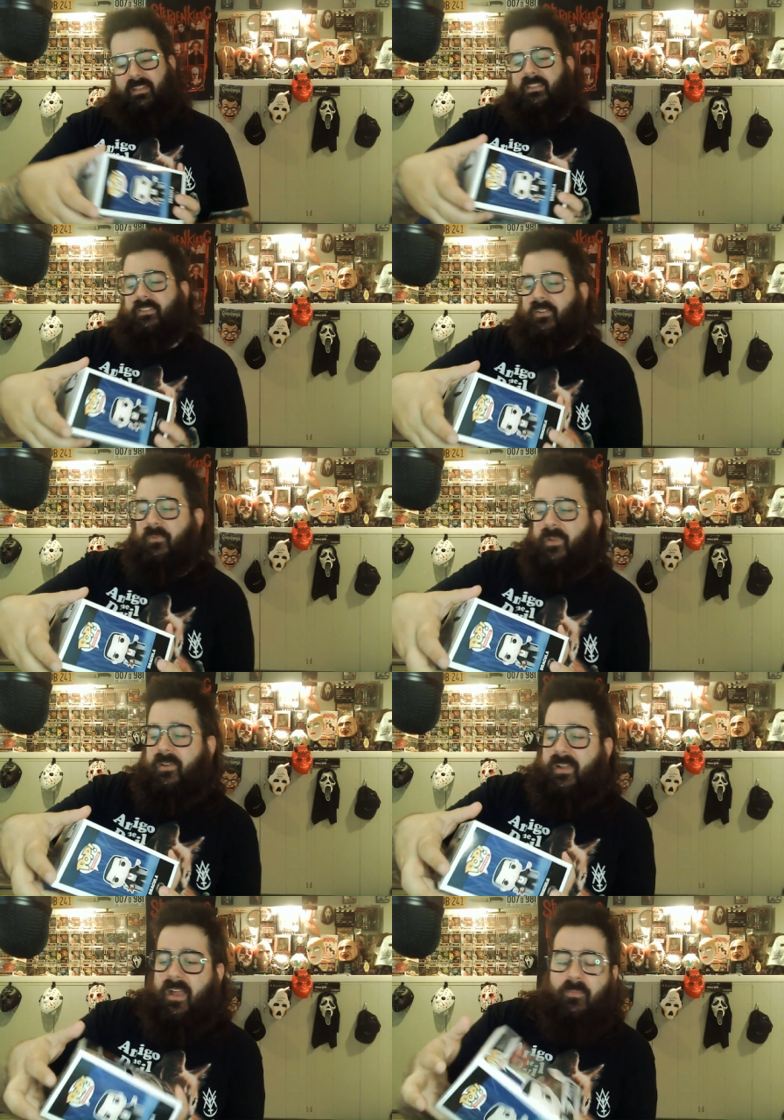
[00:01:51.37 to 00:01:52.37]
So we
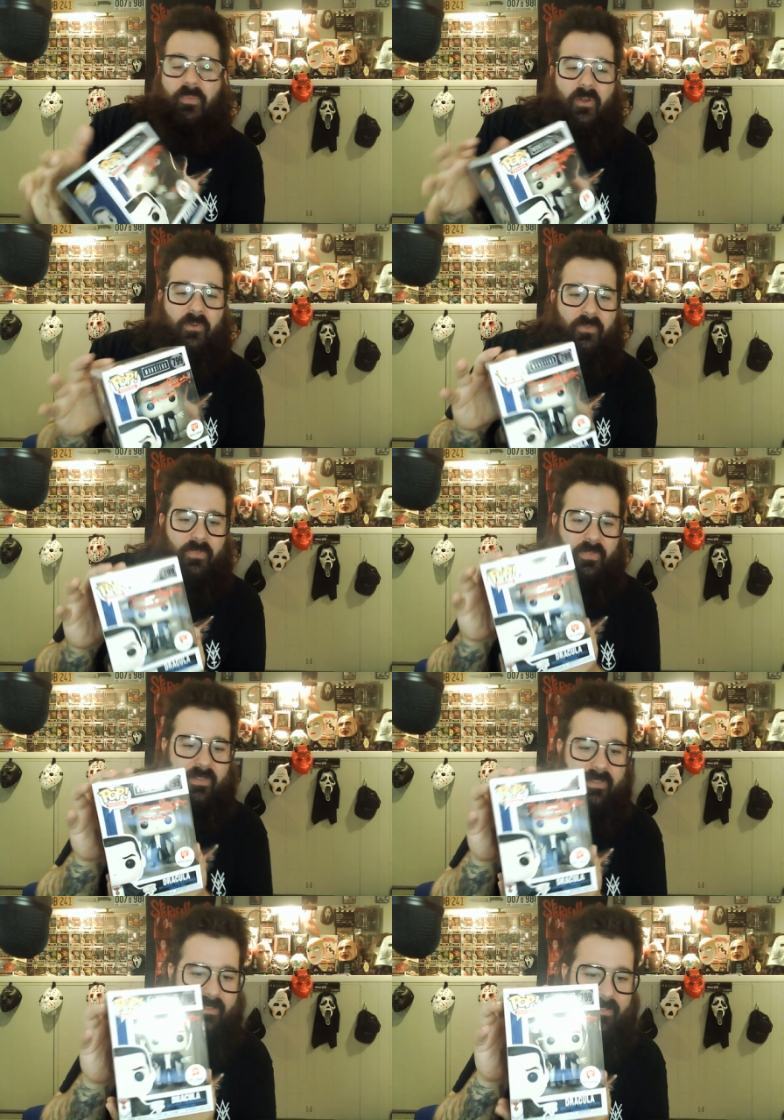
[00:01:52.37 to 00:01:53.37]
are now both
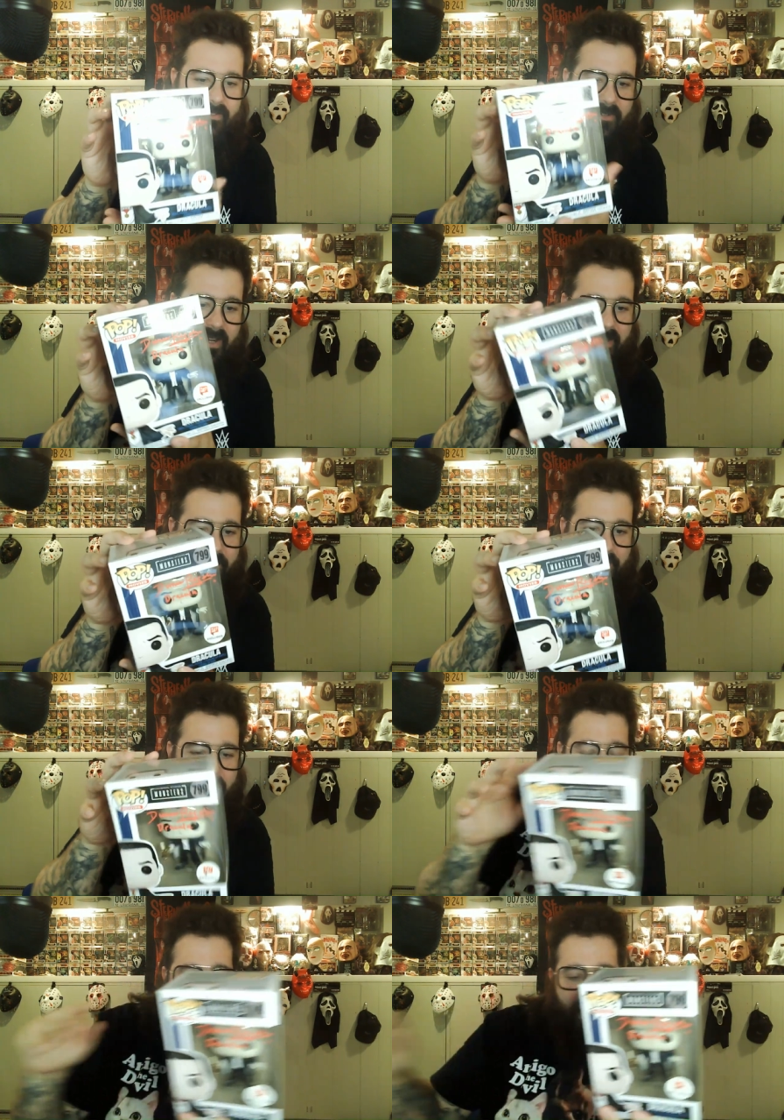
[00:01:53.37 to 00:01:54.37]
trying to
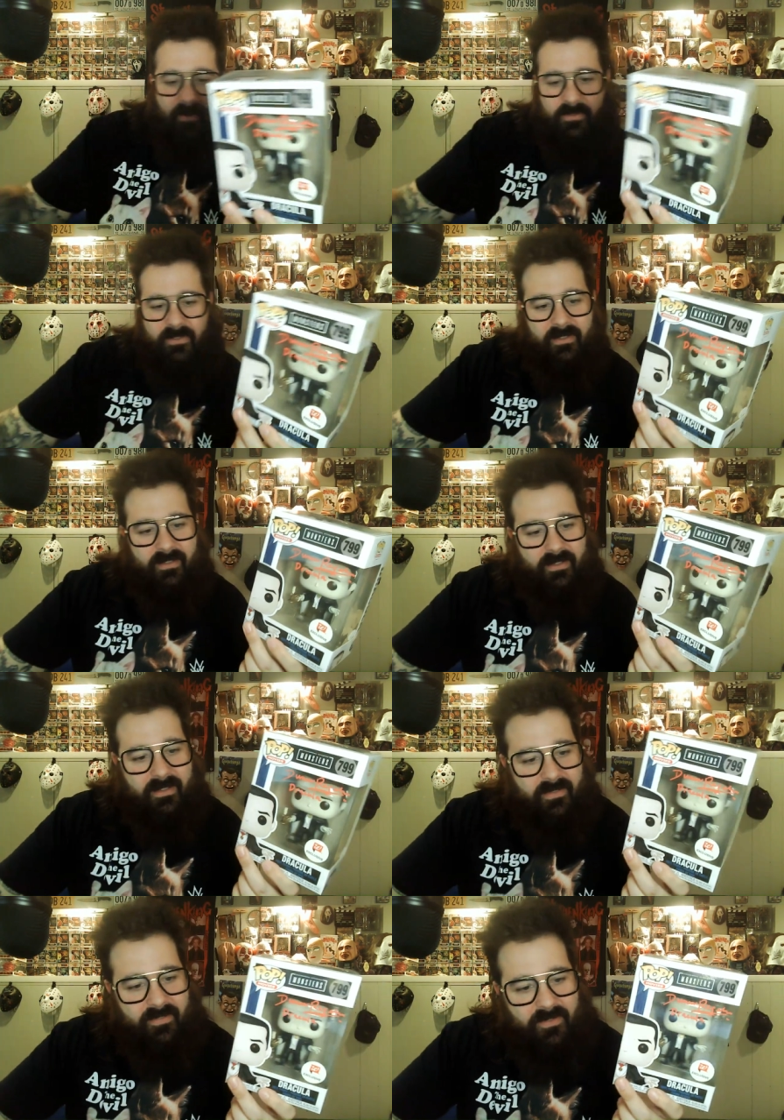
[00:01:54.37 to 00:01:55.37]
build out
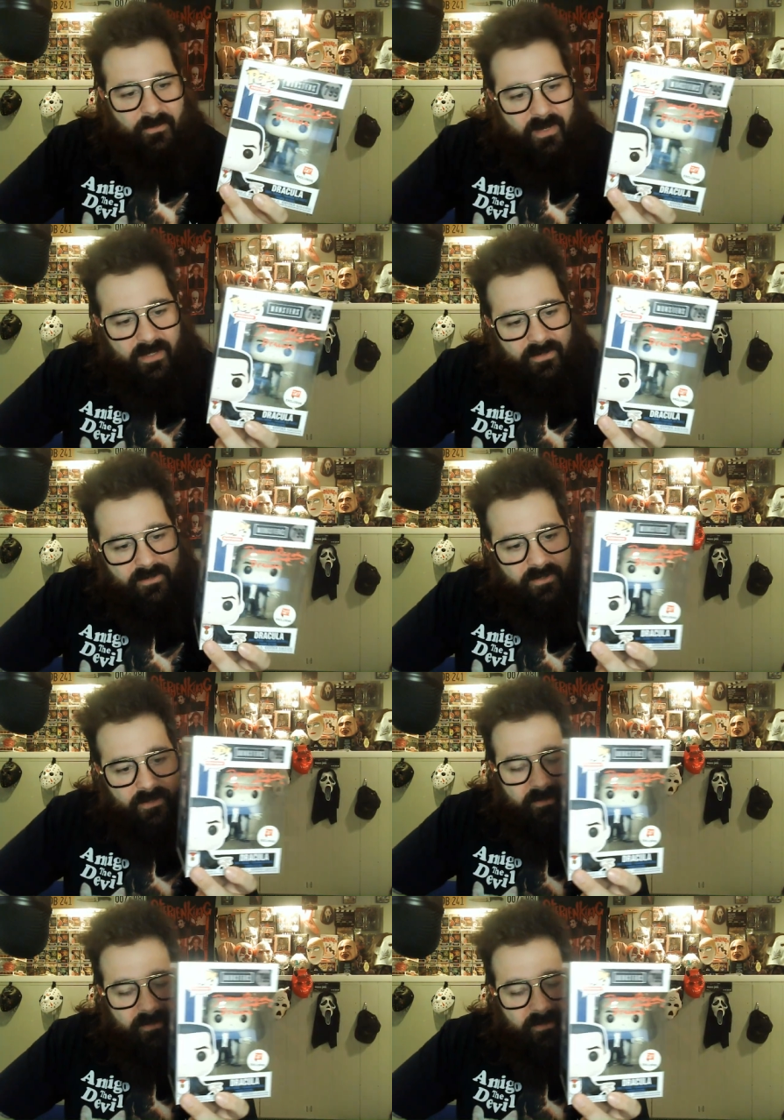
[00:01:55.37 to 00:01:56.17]
the Monster